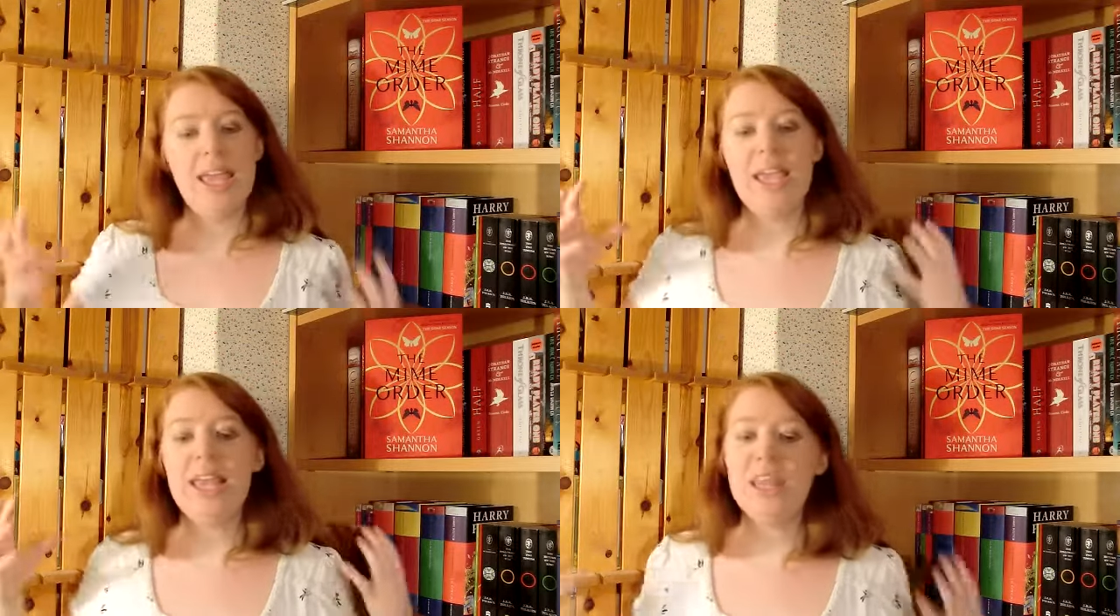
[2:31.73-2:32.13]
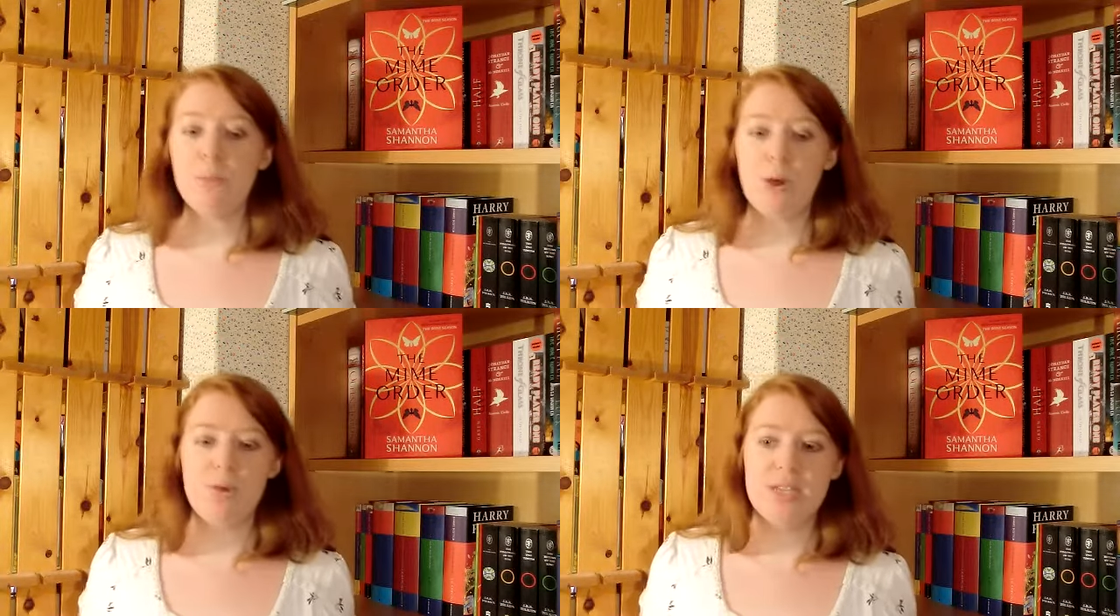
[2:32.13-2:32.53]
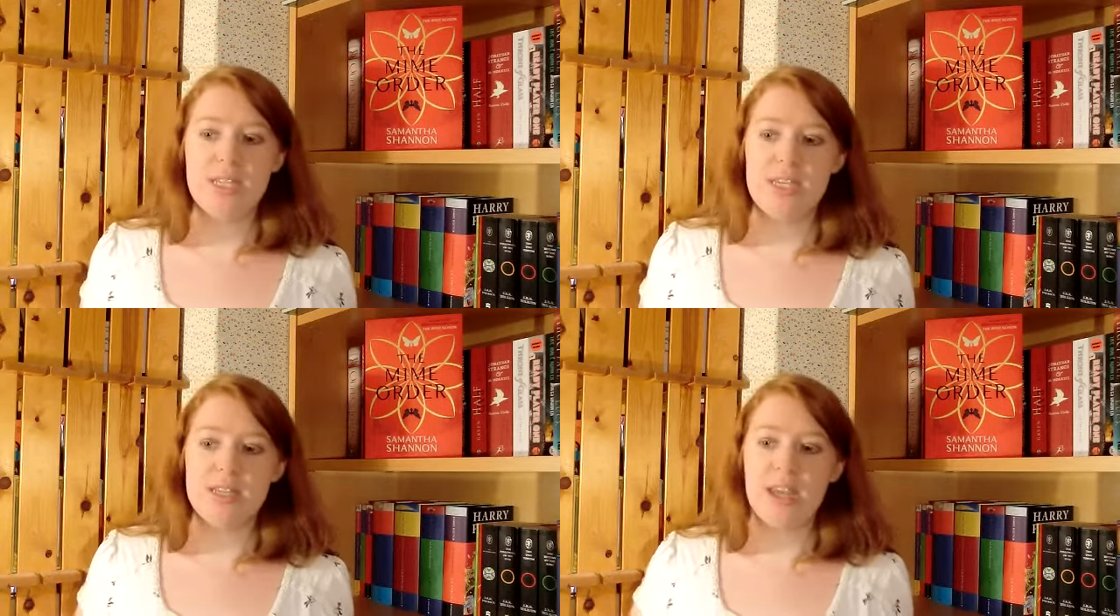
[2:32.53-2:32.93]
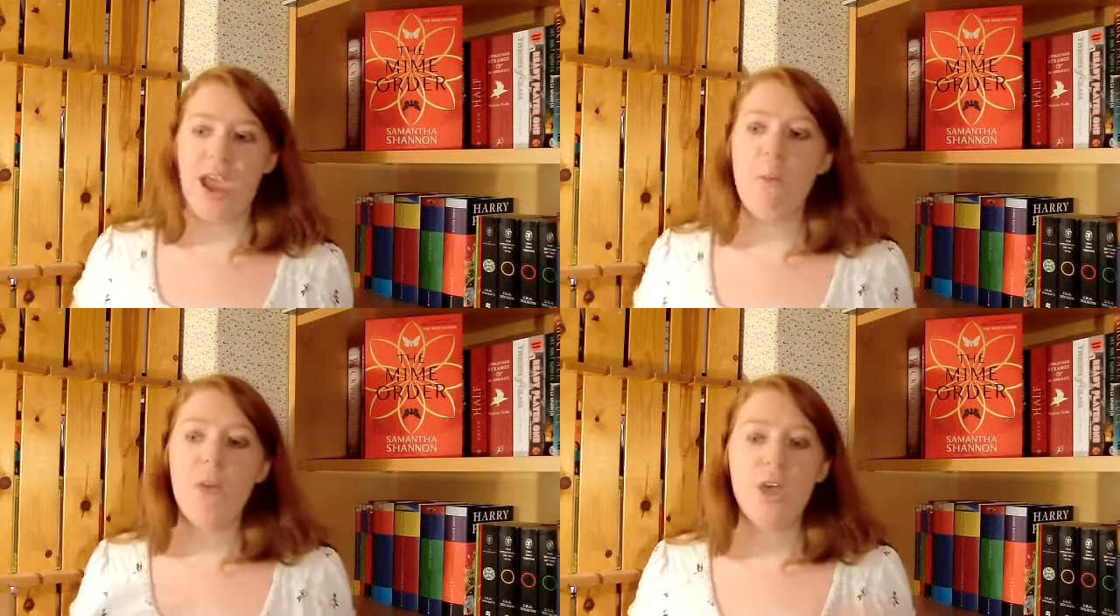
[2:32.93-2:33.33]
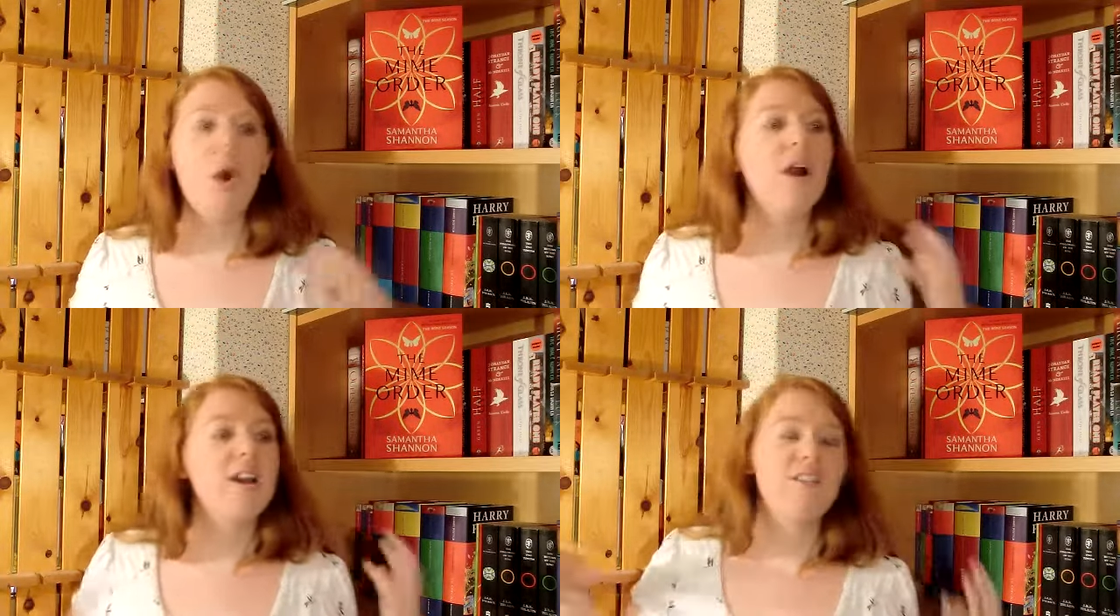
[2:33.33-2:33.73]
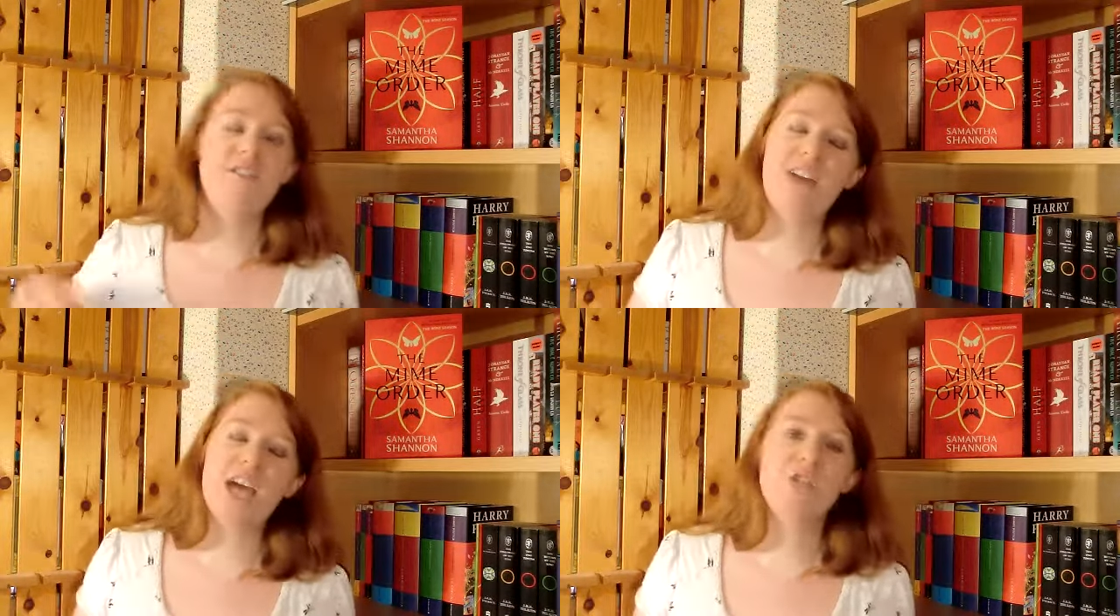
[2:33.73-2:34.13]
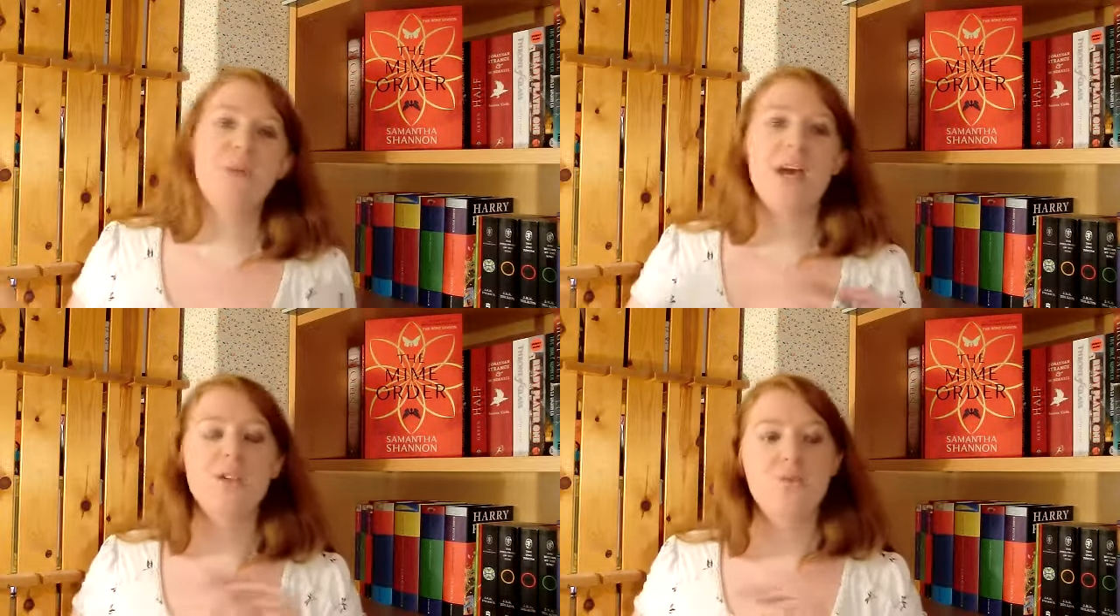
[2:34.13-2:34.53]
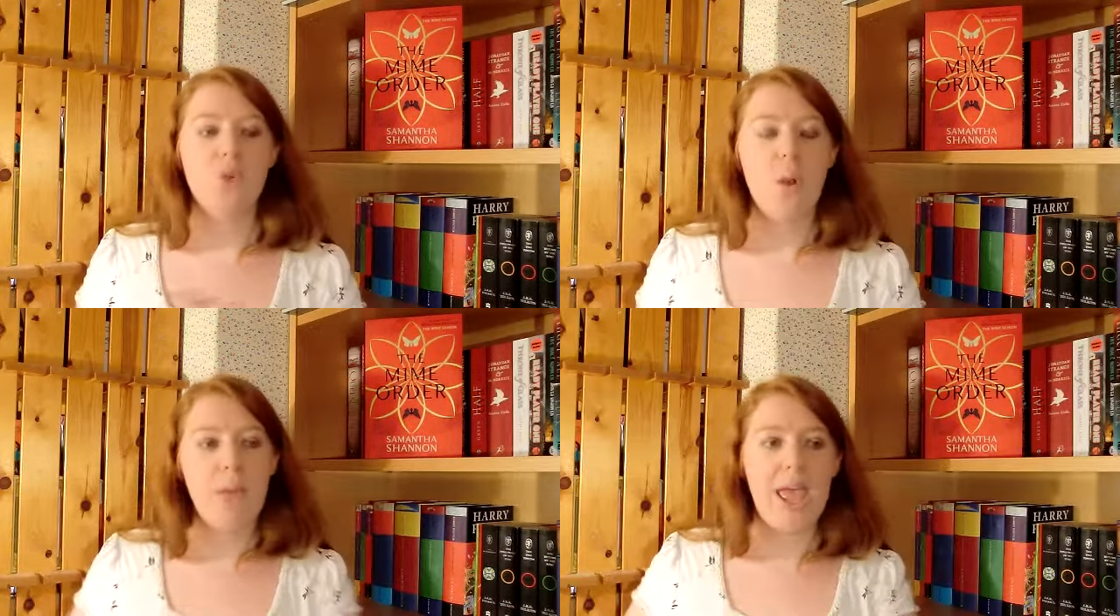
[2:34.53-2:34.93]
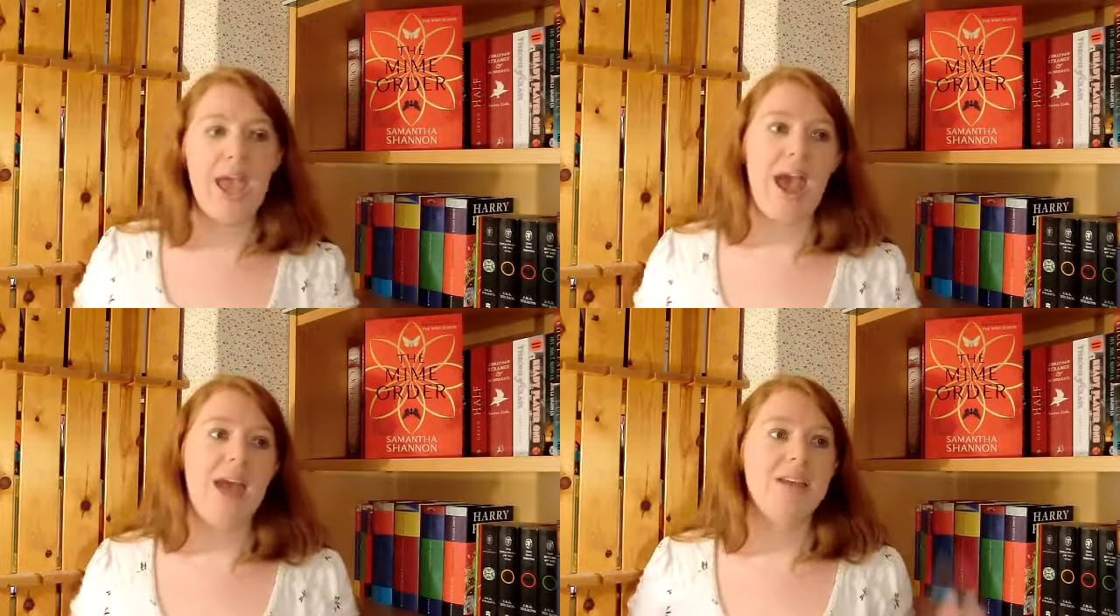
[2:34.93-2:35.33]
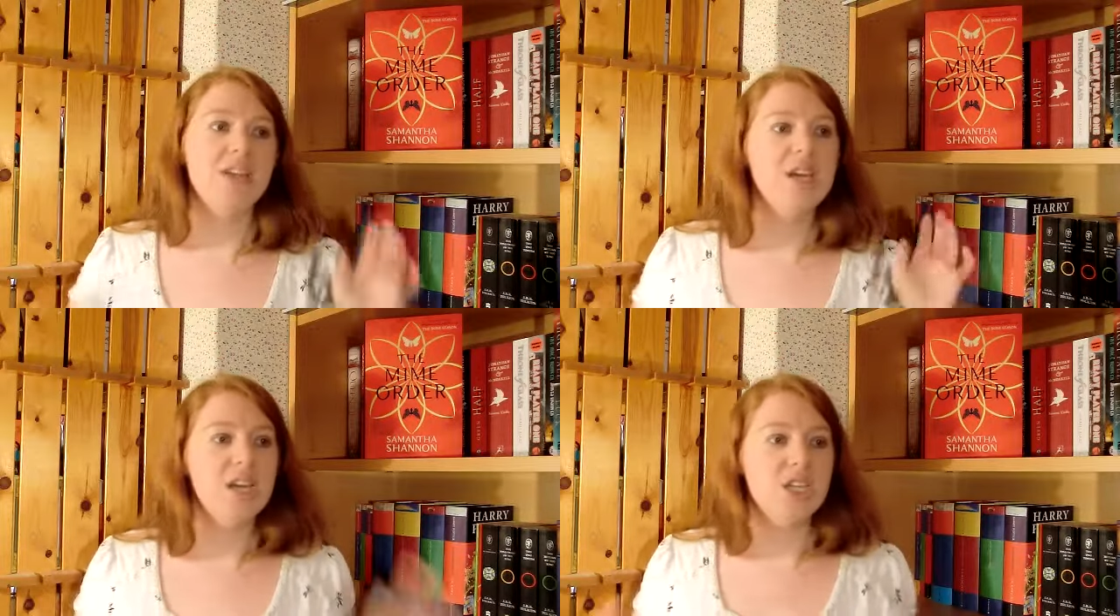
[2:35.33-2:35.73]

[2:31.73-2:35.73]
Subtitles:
in the Bone season, and we got kind of flashbacks from it and